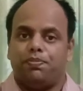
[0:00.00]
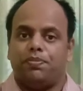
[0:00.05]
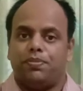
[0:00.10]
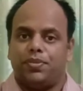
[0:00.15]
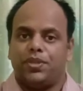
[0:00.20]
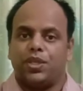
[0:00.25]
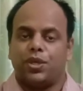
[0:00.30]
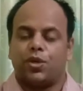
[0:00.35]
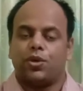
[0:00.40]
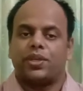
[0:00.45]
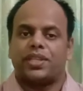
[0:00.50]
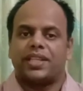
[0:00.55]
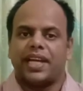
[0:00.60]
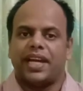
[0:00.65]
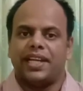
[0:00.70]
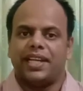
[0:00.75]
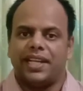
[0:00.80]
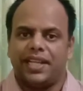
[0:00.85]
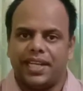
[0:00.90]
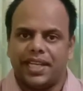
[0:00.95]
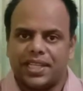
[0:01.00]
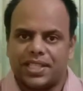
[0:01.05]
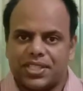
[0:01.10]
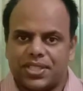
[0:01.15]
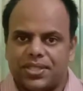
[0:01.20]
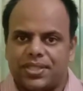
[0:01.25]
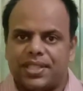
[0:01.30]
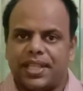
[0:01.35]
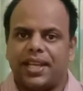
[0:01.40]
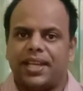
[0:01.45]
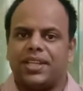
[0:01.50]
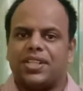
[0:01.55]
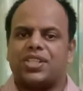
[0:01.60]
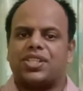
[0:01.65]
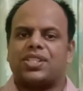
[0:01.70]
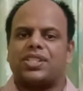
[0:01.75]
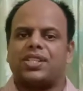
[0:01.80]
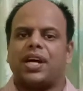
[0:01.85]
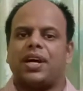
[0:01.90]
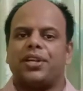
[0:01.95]
You know, candidates, they
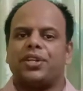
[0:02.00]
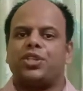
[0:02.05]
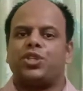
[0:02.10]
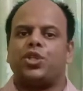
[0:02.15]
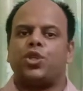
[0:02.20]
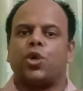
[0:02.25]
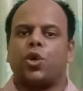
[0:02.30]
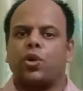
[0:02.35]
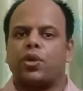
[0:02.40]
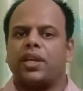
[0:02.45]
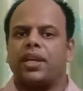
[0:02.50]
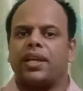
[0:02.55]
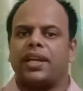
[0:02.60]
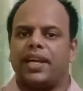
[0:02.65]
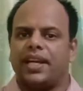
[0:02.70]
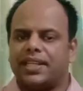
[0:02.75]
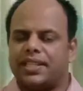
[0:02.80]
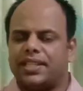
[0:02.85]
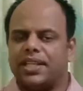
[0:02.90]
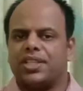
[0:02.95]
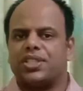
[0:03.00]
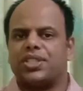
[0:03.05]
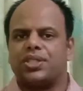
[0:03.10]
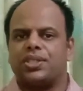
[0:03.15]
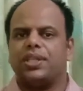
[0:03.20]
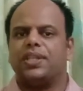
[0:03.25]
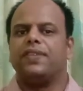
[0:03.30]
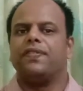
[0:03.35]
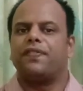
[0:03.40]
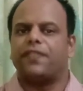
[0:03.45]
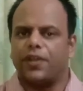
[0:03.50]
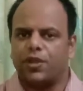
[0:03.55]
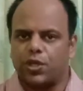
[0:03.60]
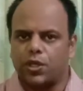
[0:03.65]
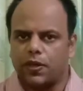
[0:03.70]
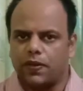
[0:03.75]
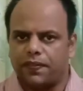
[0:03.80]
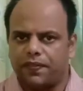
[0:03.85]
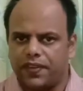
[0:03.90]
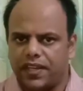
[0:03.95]
start talking like this in front
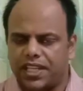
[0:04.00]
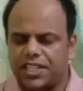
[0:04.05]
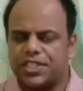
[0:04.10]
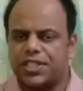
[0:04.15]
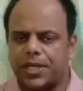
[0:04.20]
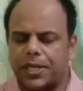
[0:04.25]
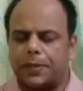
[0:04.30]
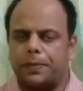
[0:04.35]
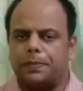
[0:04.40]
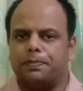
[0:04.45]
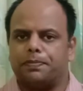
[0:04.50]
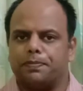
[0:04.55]
of HR.